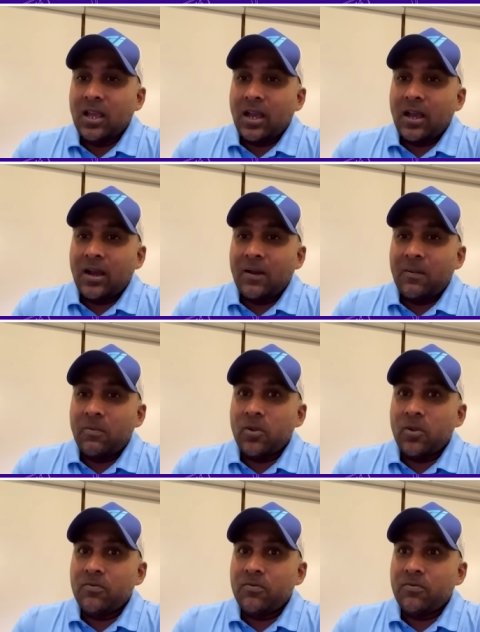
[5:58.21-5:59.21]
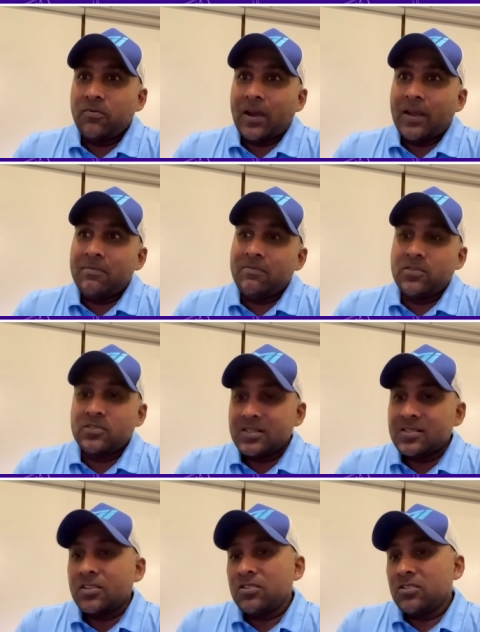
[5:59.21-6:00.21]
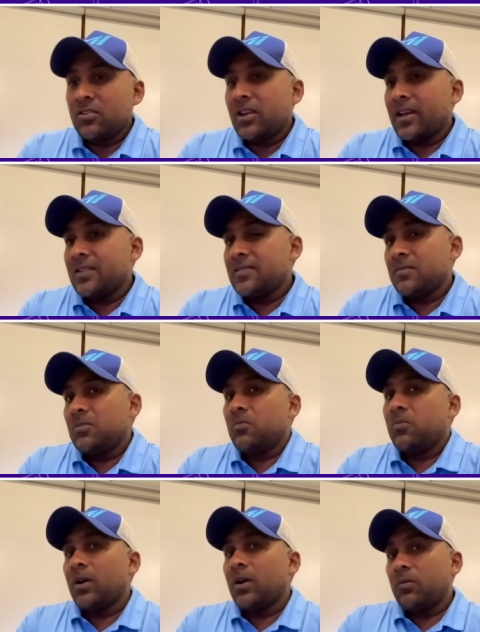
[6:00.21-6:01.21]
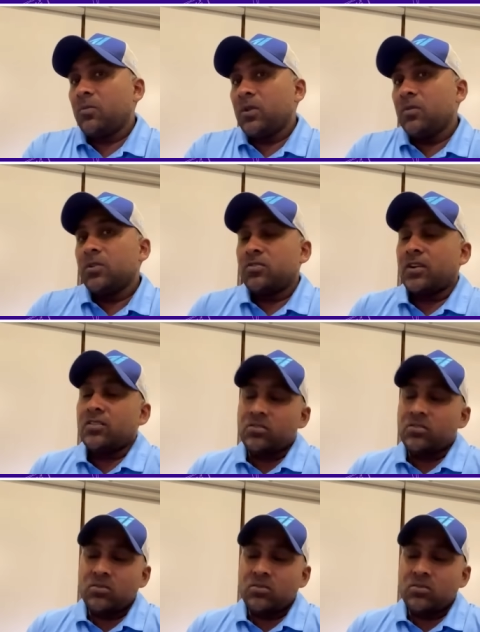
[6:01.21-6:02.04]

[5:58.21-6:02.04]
I was listening to you guys. I mean, what we were trying to do